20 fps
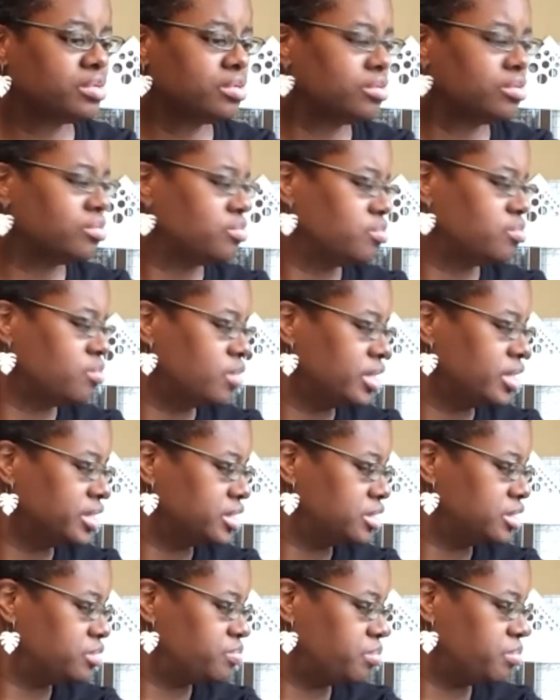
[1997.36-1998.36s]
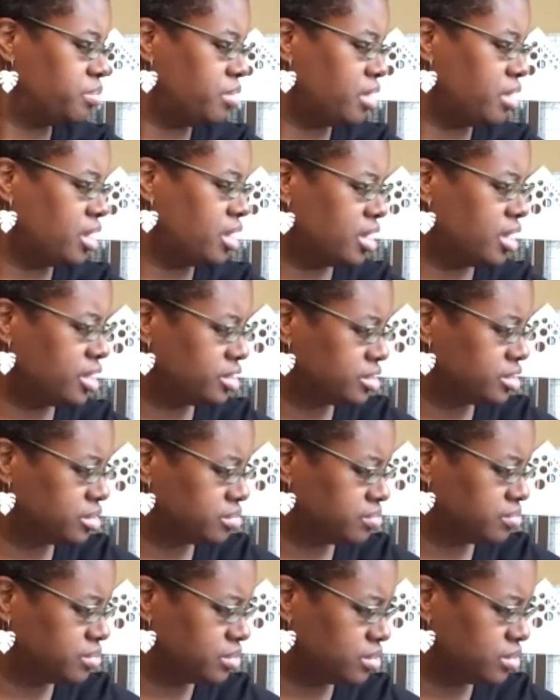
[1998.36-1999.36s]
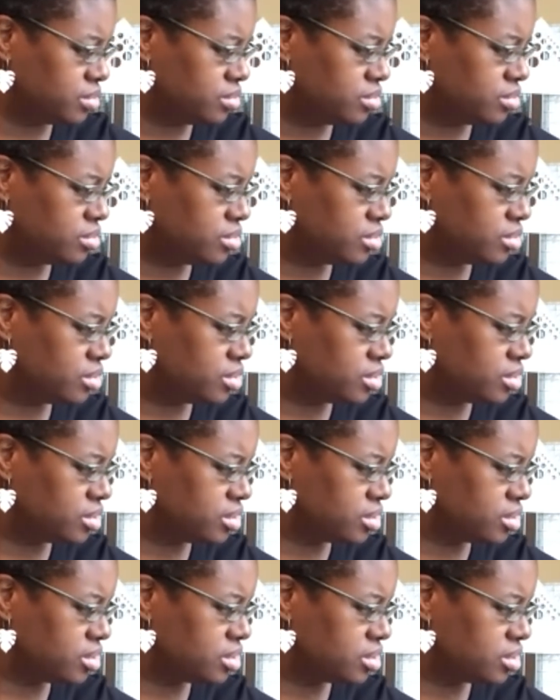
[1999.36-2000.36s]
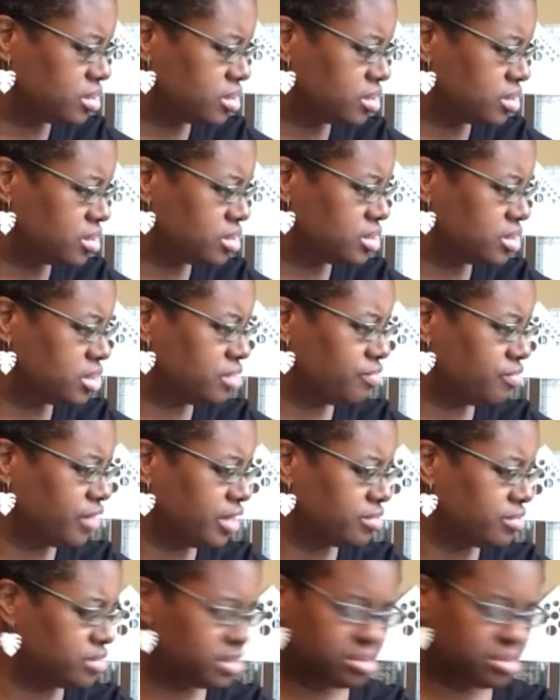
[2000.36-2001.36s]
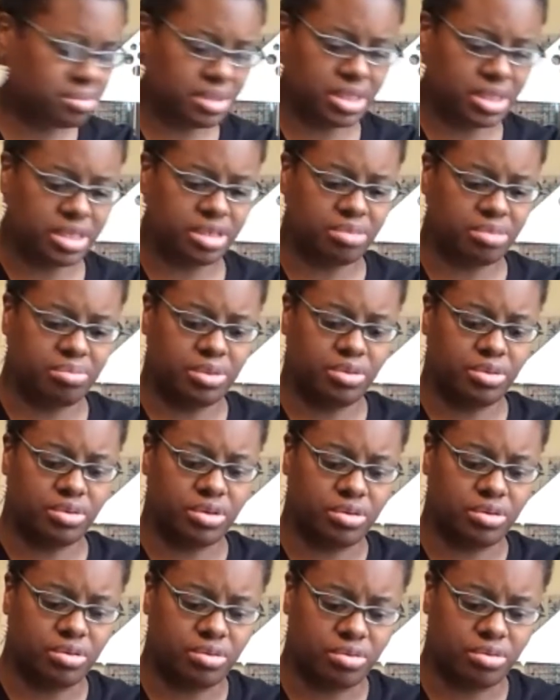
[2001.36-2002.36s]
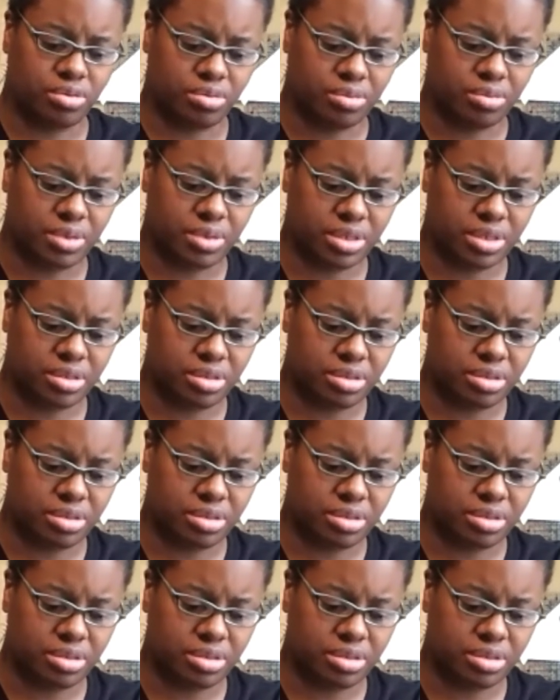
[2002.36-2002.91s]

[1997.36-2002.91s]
what's possible. Let's see if I have something I can poke a hole with.